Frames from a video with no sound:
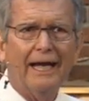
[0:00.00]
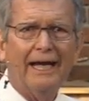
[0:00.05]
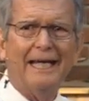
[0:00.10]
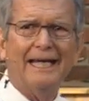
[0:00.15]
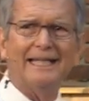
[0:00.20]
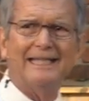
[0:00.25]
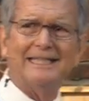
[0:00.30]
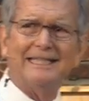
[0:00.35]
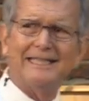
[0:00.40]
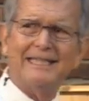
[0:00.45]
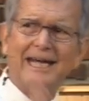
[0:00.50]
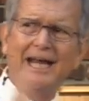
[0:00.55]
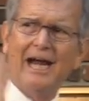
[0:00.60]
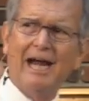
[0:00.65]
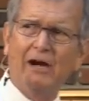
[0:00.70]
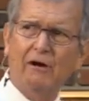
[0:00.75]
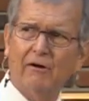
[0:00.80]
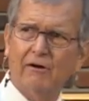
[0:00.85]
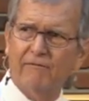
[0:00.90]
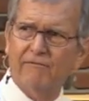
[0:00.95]
It
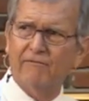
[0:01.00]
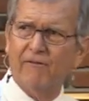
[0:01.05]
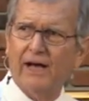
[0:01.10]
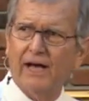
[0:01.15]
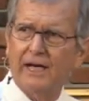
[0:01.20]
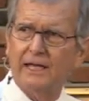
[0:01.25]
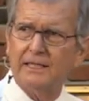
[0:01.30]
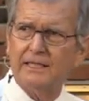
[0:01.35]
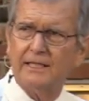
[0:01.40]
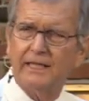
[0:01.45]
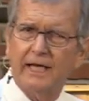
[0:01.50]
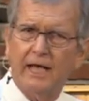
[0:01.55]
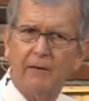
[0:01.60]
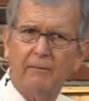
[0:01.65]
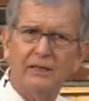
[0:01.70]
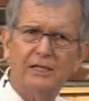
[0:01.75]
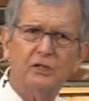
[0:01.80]
terrifies them.